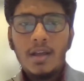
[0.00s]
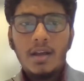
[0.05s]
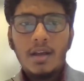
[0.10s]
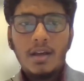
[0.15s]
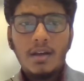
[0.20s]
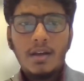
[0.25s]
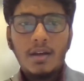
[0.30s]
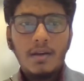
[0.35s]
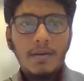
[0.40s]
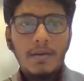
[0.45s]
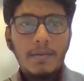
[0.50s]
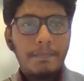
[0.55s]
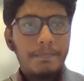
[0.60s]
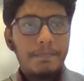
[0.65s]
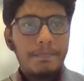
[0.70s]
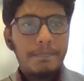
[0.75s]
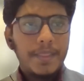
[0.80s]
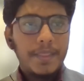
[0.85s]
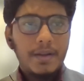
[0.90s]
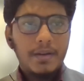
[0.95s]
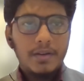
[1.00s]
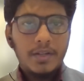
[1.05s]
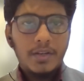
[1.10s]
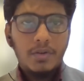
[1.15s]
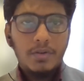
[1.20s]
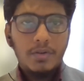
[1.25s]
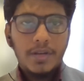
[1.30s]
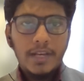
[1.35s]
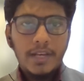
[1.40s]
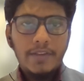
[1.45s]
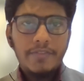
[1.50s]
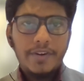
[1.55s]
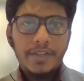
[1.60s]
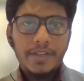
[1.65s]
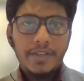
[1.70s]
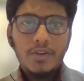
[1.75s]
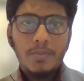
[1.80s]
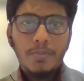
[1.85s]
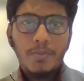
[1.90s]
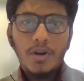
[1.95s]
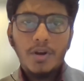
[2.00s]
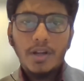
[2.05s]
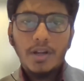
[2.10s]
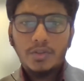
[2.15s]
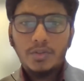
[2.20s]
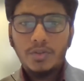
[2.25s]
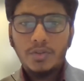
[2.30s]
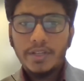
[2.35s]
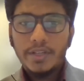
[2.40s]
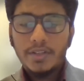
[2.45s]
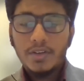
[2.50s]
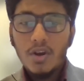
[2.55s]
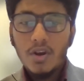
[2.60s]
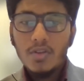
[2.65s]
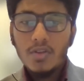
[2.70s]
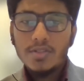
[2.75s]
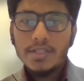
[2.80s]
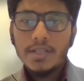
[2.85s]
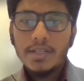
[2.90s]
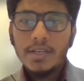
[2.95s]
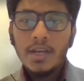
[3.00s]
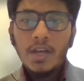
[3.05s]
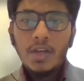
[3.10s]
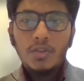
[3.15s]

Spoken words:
you know, delivering your product through technology.